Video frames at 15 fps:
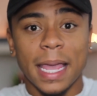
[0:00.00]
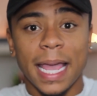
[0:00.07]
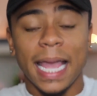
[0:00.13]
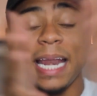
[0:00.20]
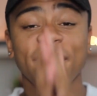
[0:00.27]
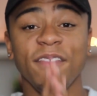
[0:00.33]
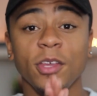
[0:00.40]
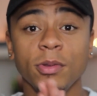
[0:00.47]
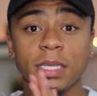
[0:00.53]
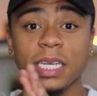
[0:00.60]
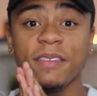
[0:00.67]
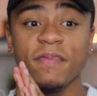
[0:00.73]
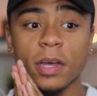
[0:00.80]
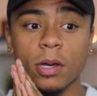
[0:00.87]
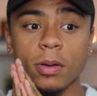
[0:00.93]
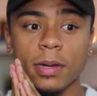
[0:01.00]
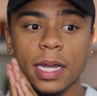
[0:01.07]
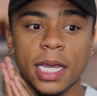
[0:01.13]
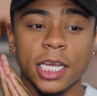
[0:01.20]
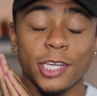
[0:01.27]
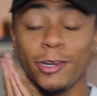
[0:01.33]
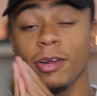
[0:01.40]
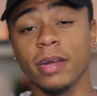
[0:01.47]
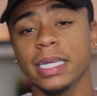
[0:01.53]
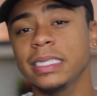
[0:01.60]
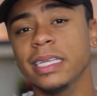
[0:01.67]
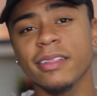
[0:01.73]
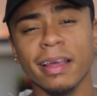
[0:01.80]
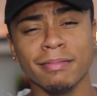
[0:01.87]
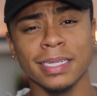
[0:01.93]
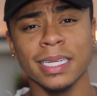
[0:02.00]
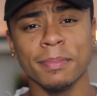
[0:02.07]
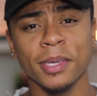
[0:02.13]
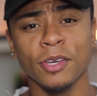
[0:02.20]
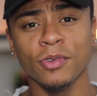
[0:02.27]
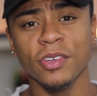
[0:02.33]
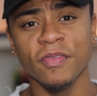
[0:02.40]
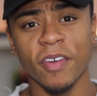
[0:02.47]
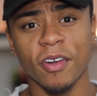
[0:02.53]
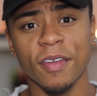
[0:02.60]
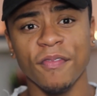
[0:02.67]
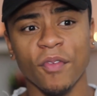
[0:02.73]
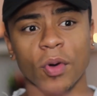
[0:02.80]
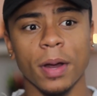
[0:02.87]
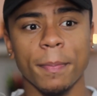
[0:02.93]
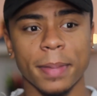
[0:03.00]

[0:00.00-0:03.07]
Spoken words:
if you did vote, you don't necessarily have to tell me who you voted for,